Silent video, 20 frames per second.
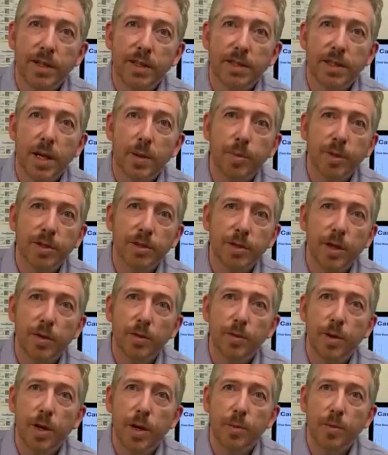an established
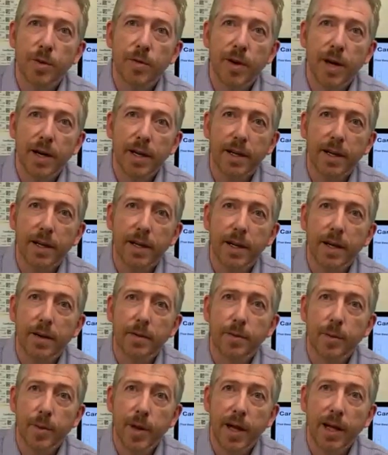software provider
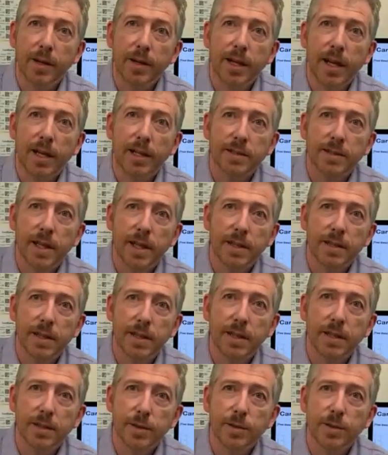from the healthcare
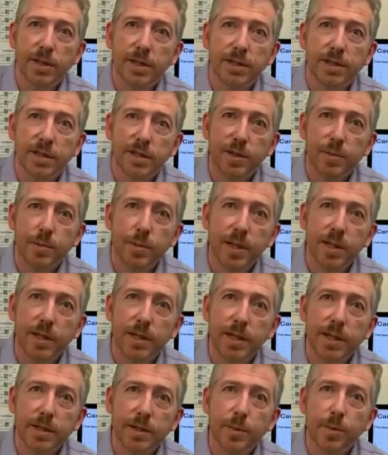sector to assist us in
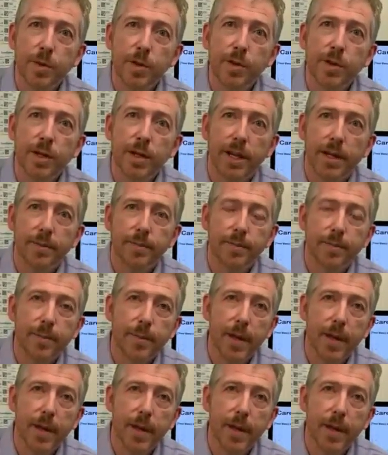building and supporting it.